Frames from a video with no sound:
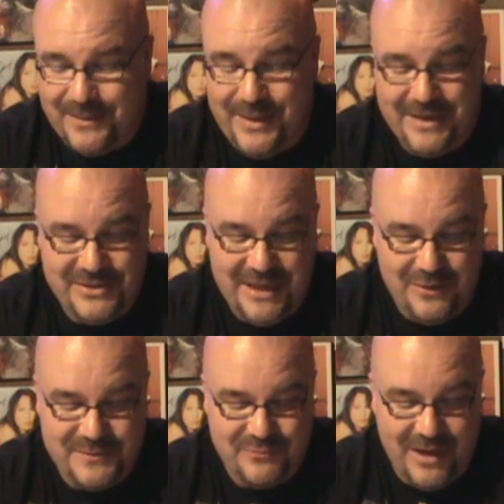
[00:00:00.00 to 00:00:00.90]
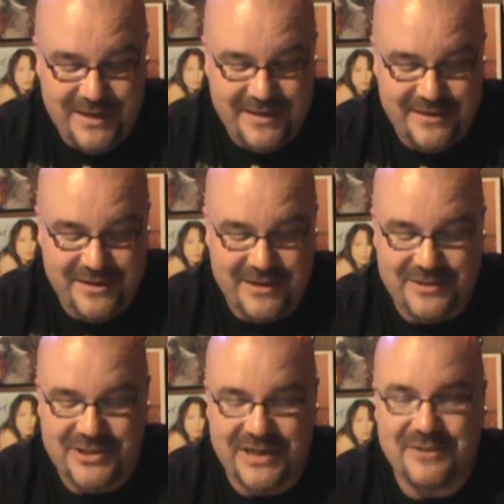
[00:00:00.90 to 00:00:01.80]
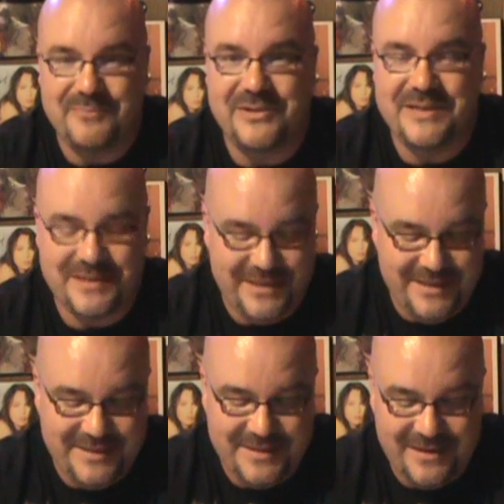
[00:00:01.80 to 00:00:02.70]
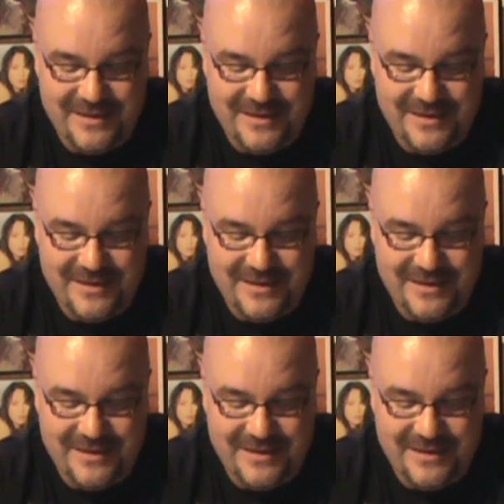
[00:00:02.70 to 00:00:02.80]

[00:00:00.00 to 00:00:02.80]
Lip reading: that delves right into Jacob Belinsky's